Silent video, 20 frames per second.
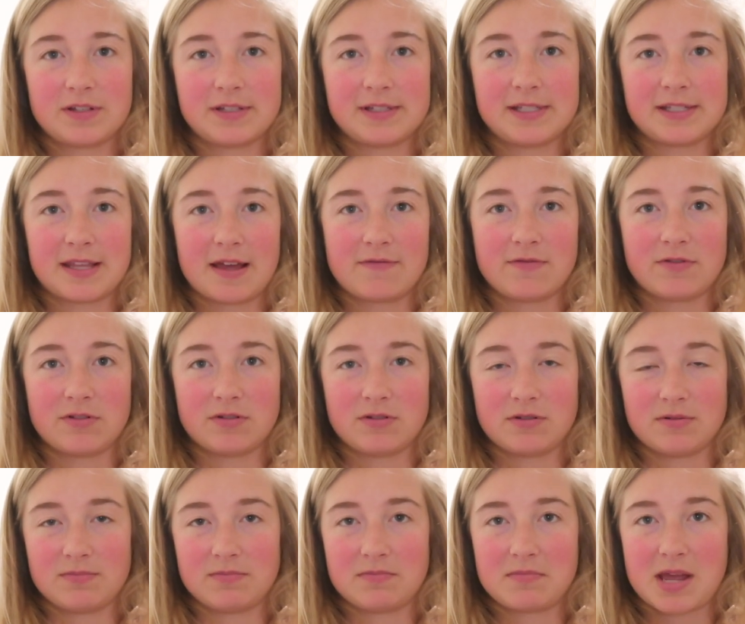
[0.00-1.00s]

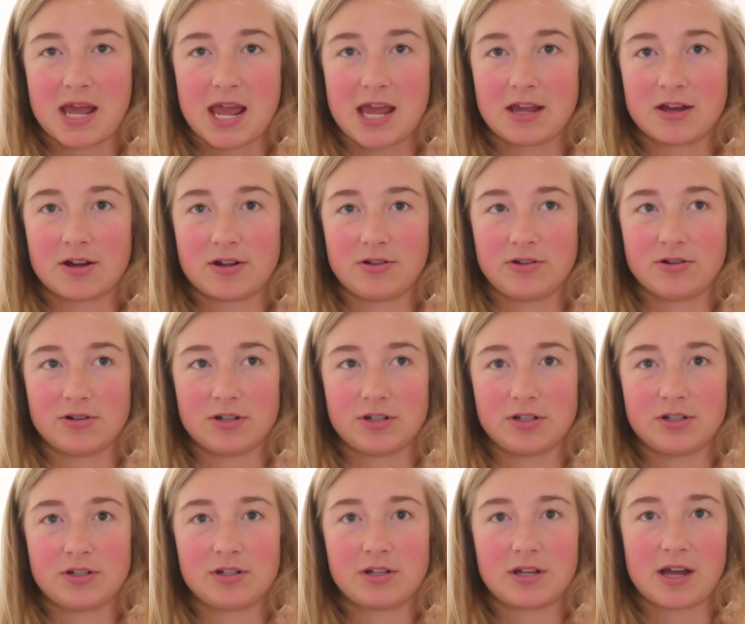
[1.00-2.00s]

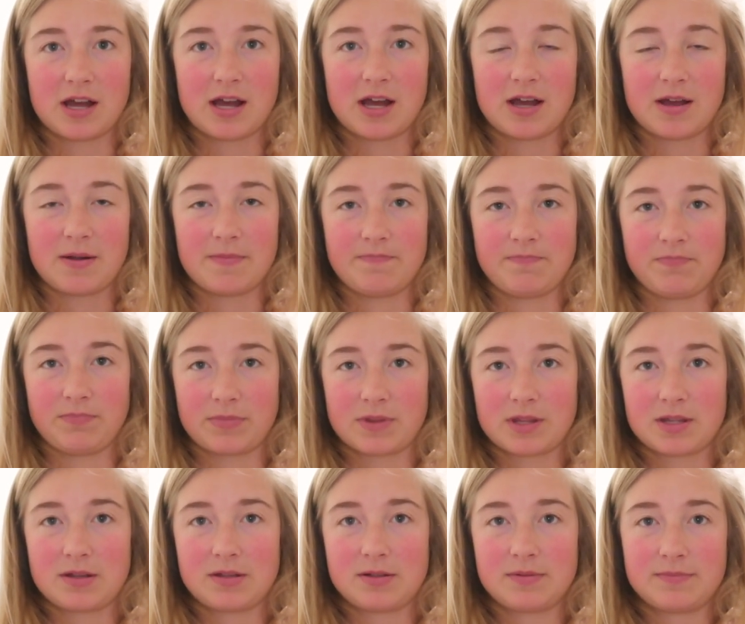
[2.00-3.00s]
700-800,
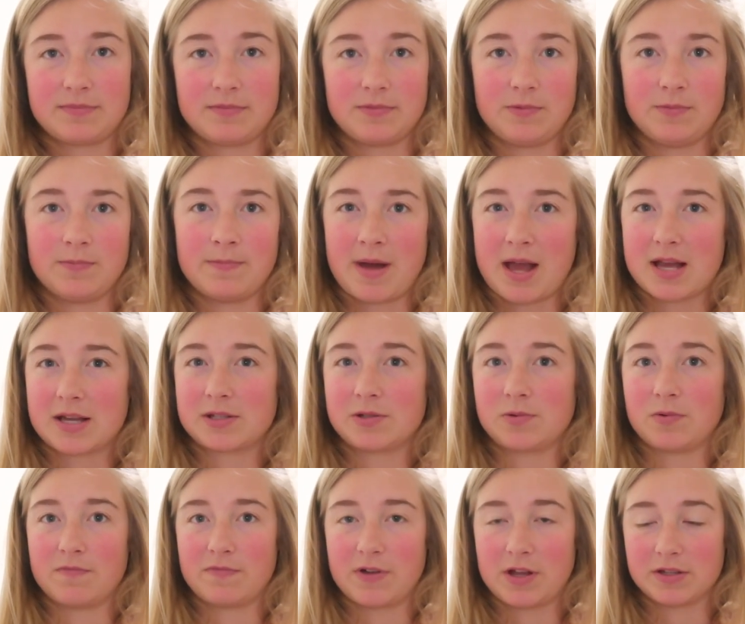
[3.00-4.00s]

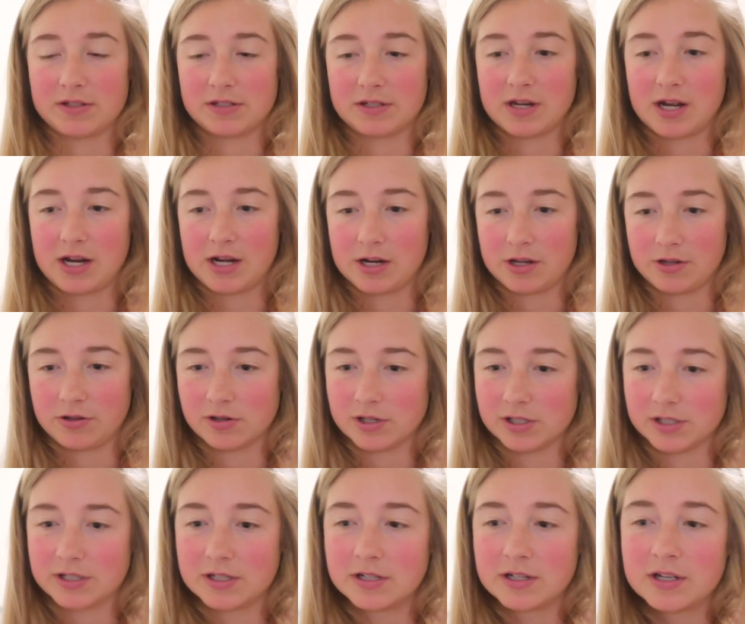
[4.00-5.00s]
max
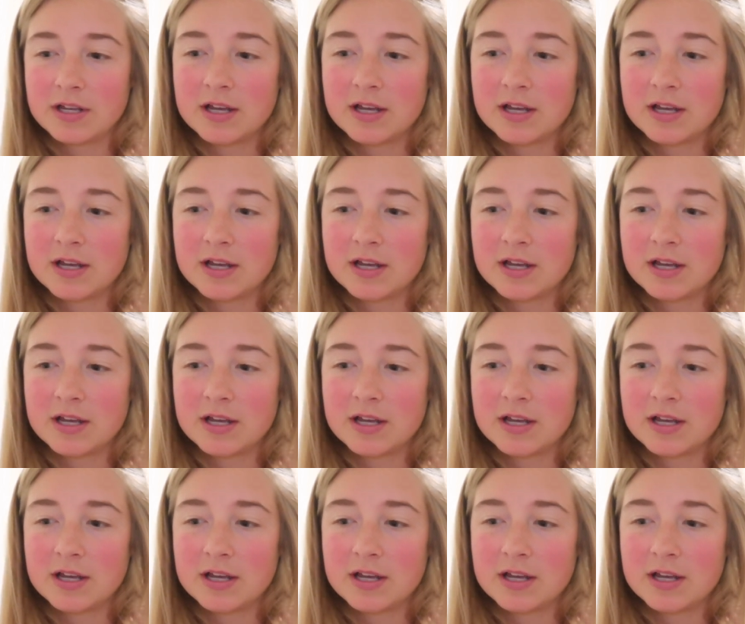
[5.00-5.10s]
1,900.